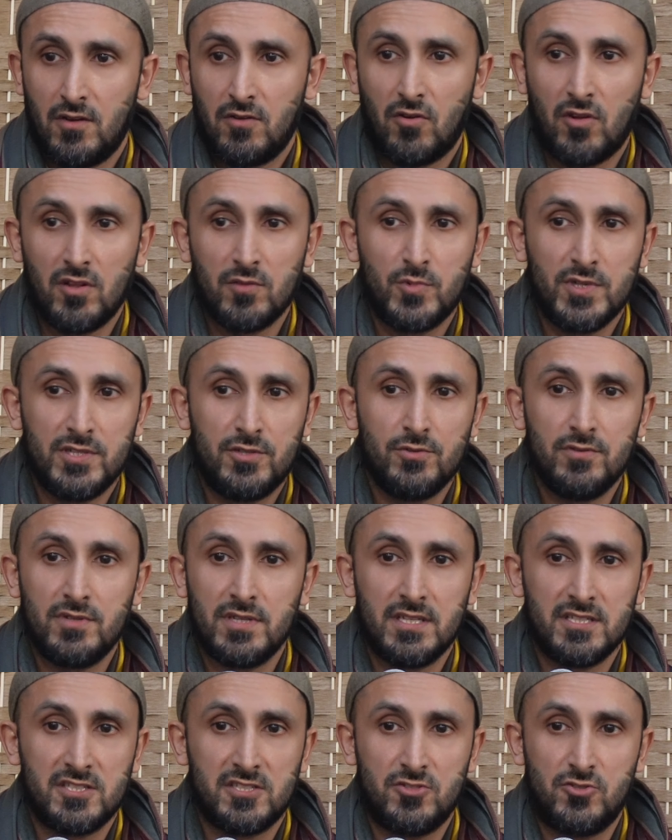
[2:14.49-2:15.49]
all we're
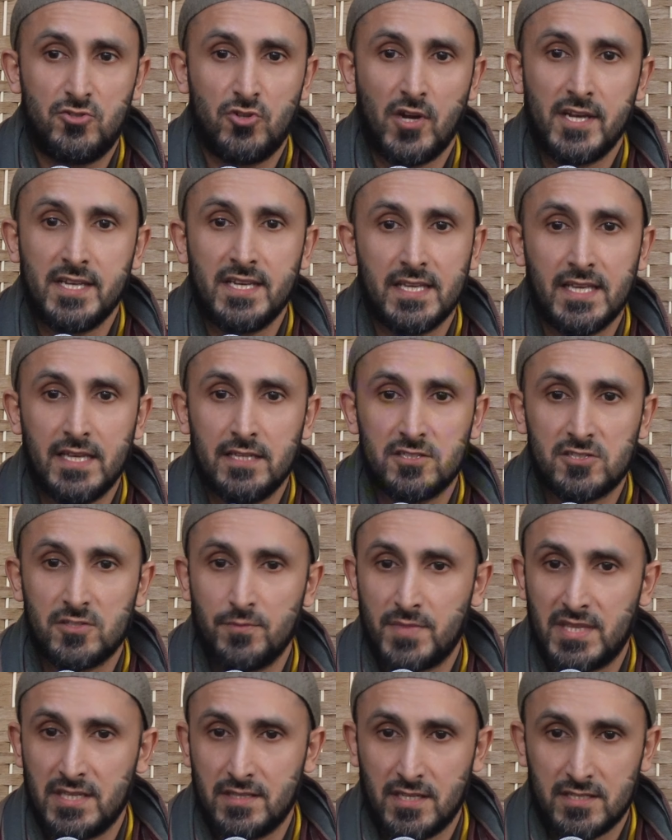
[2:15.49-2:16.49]
doing is joining in
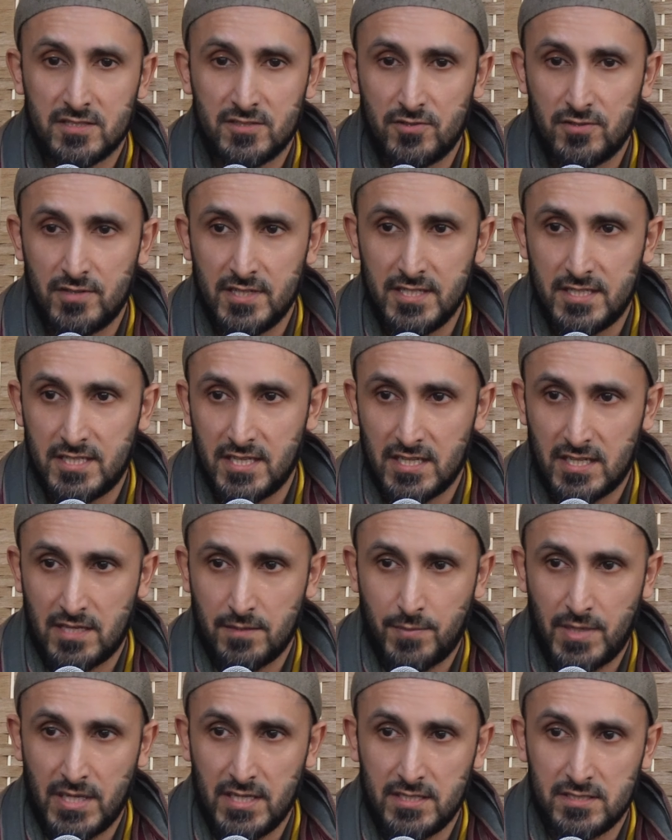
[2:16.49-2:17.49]
something that's already
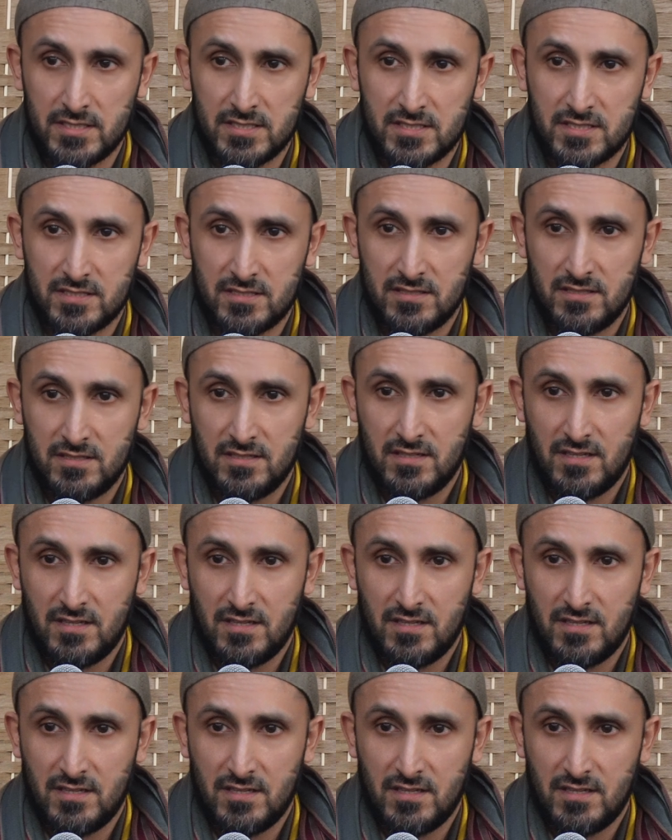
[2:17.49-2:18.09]
taking place.